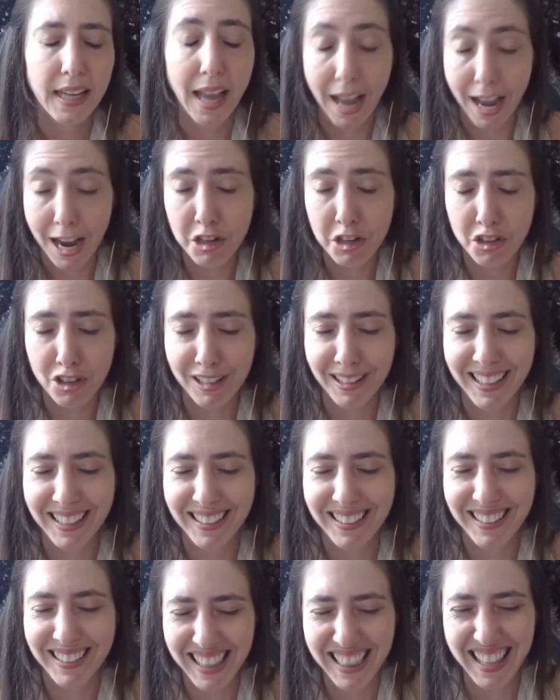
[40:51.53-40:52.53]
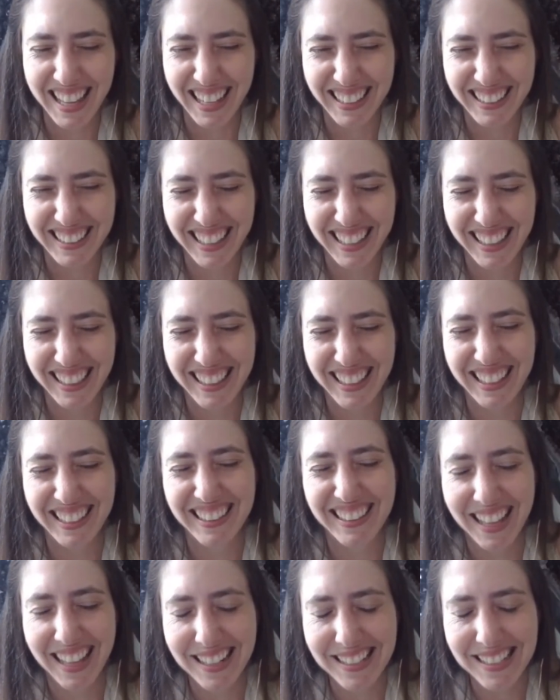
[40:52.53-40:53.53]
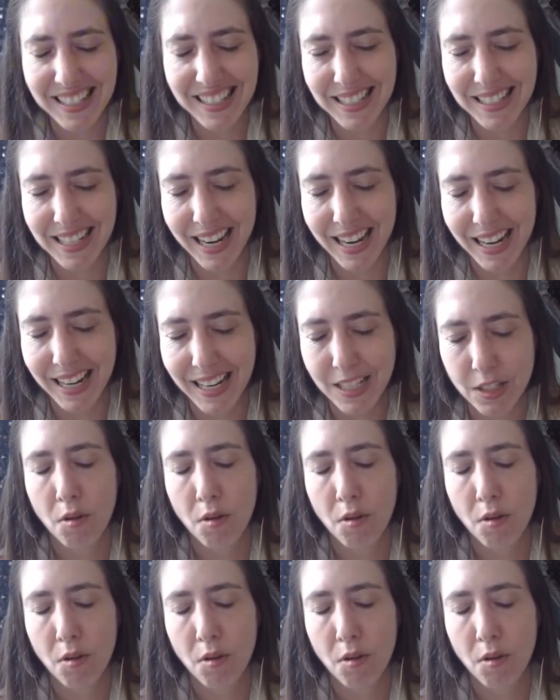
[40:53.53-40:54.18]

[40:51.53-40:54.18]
actually did that in the Atlantis days